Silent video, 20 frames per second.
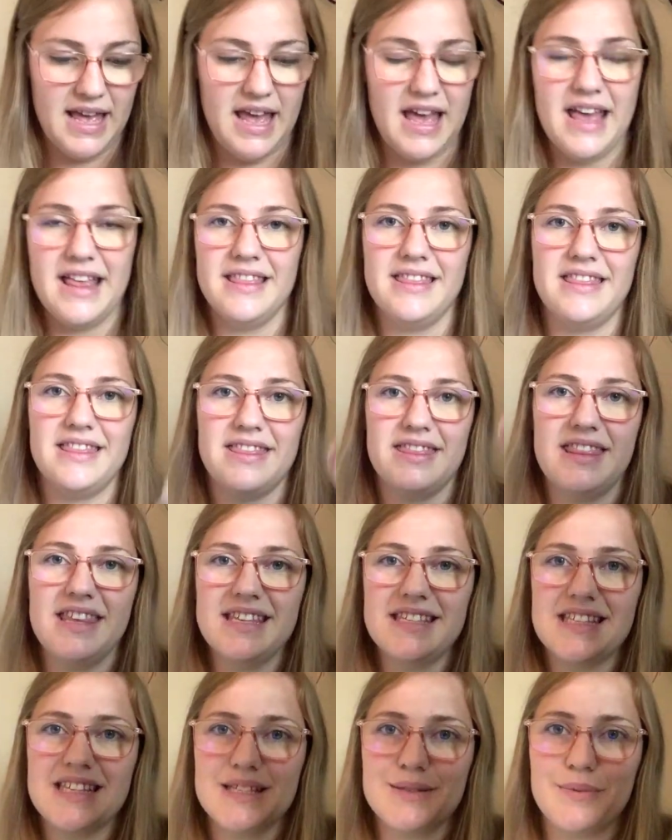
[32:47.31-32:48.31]
And
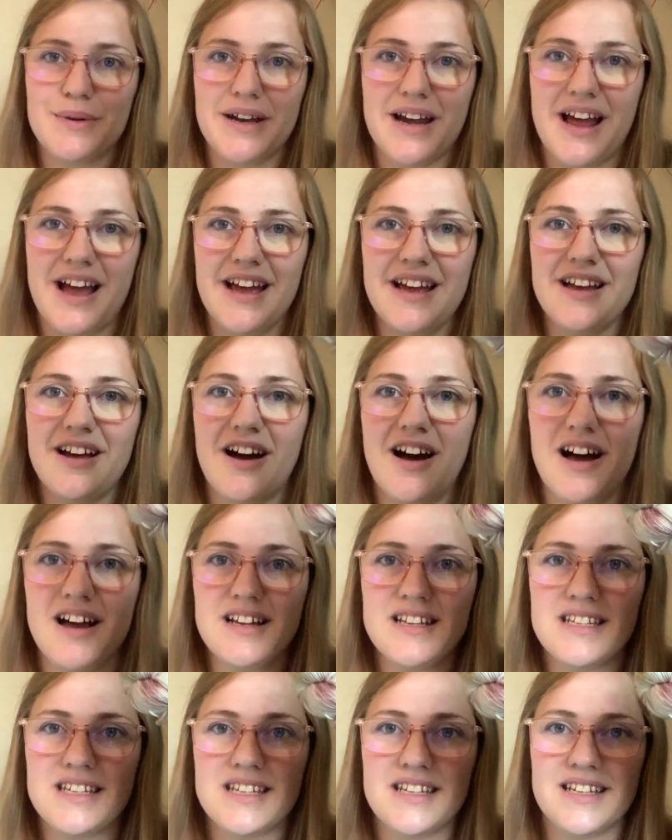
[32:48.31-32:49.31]
this is what I
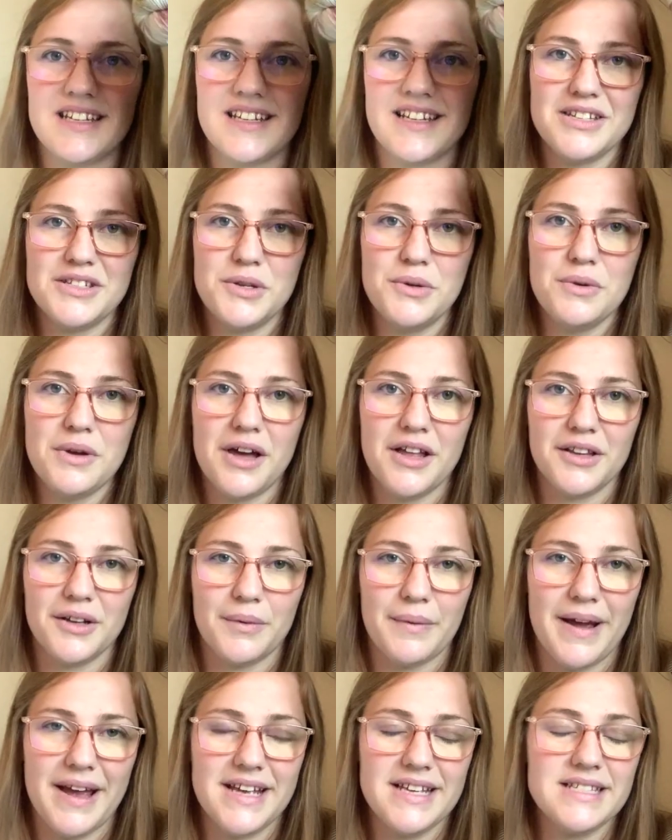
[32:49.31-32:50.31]
got, two
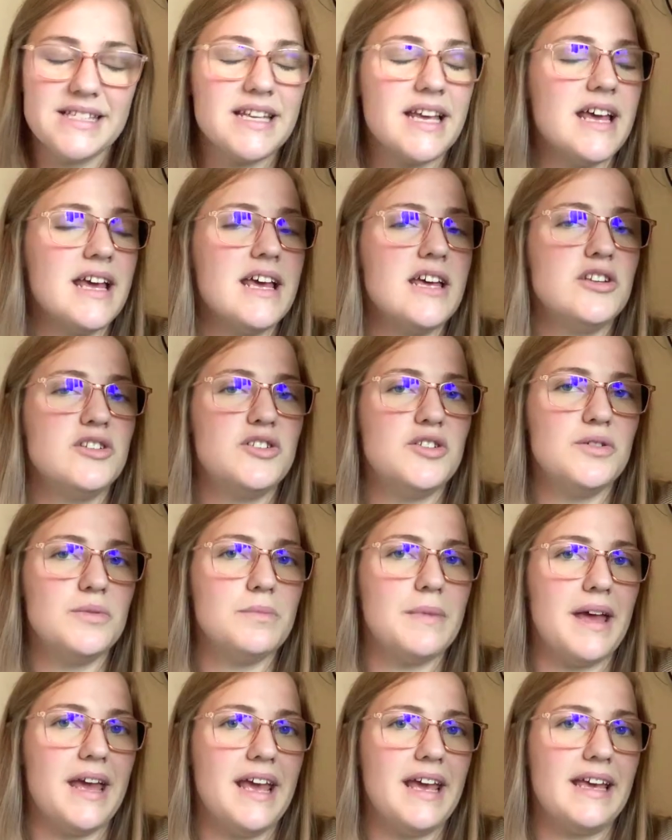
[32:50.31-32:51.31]
colorways, to
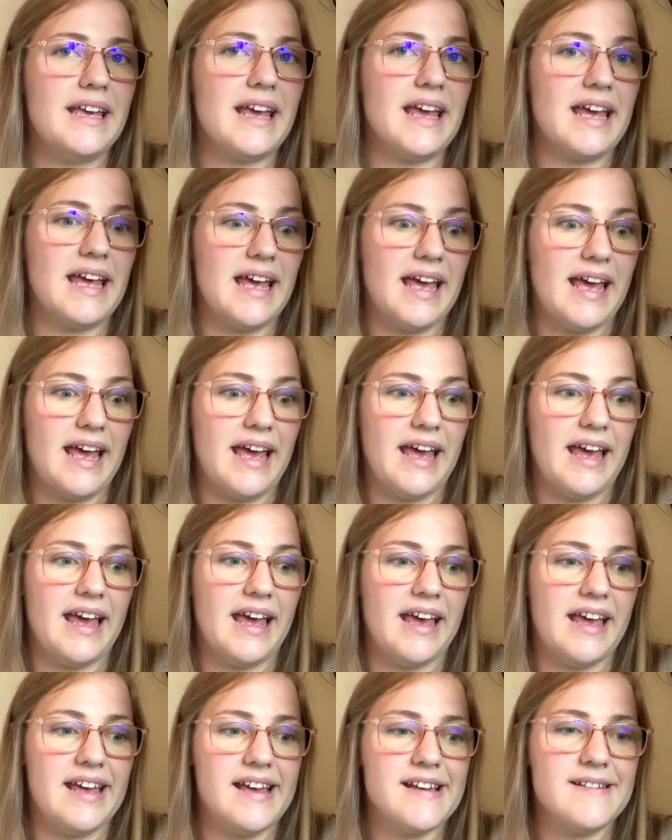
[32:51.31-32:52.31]
make
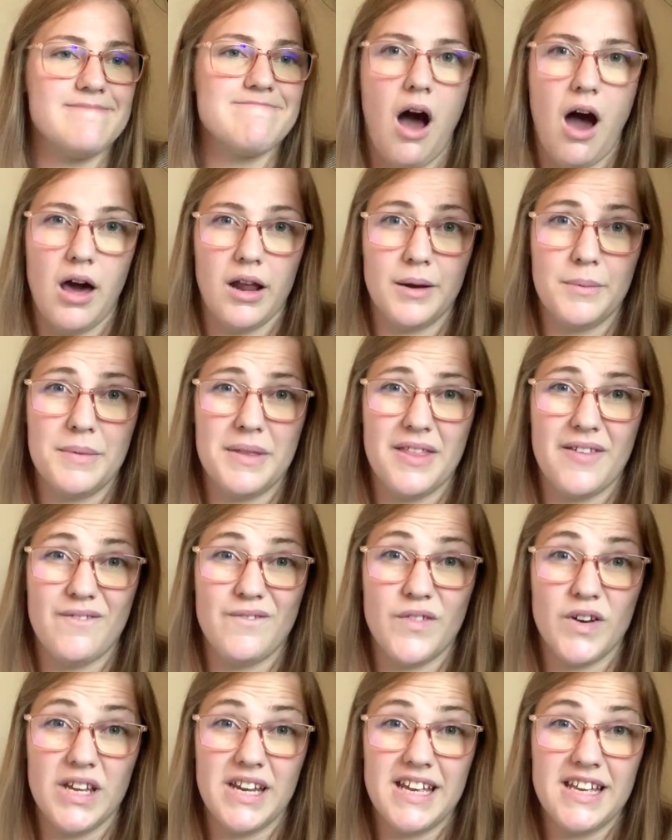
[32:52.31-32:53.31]
a Autumn in the
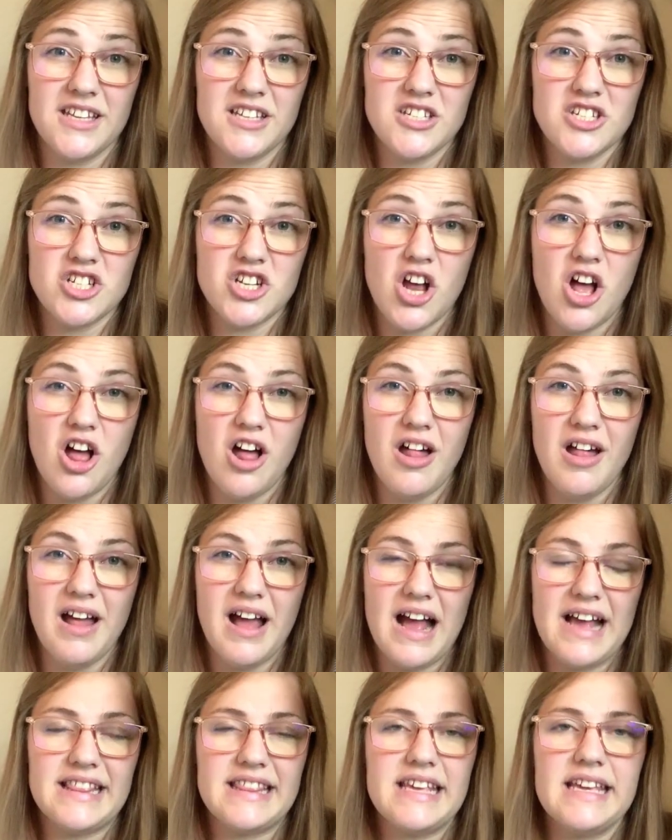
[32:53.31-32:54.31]
Foothills shawl,
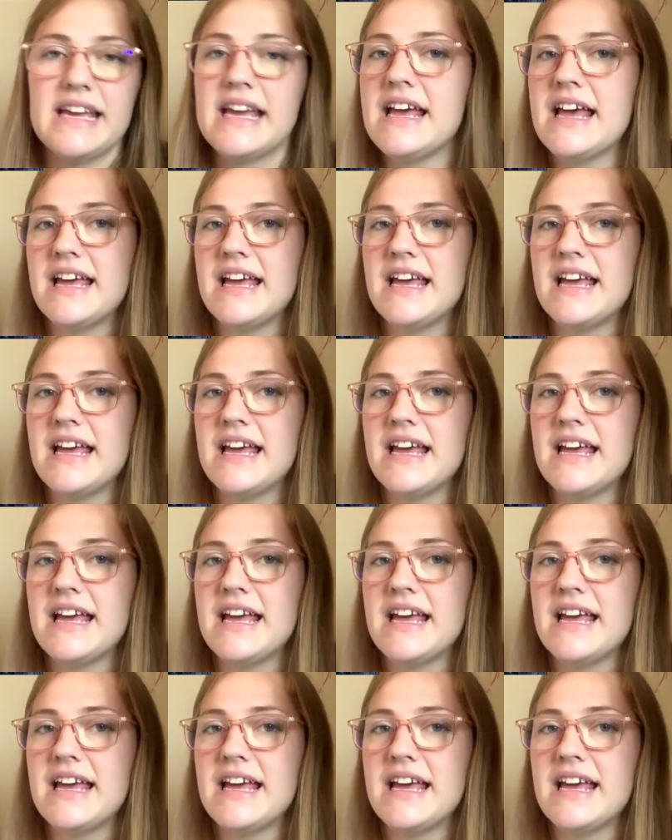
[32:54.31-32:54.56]
I think.